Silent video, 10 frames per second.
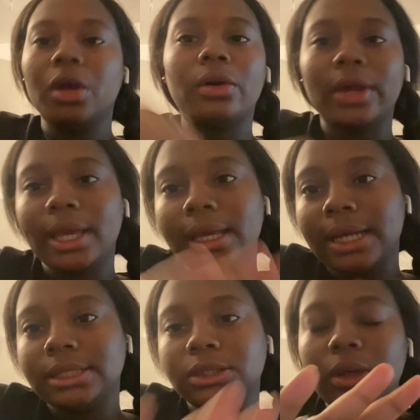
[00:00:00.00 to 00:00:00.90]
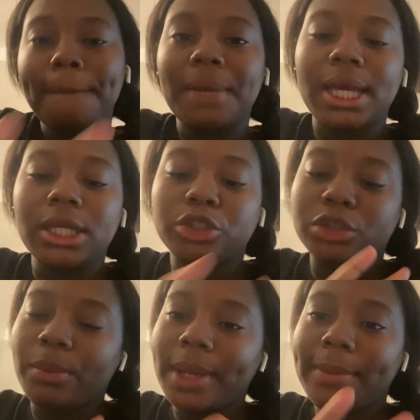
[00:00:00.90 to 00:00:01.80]
Okay guys, so I'm back.
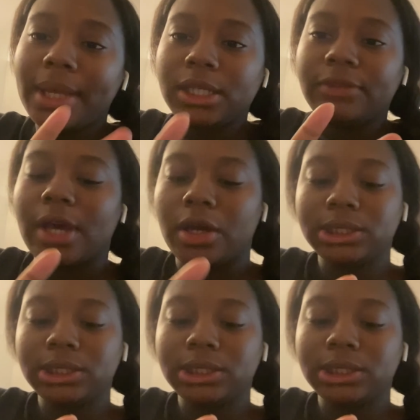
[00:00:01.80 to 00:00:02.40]
Don't mind my leave out.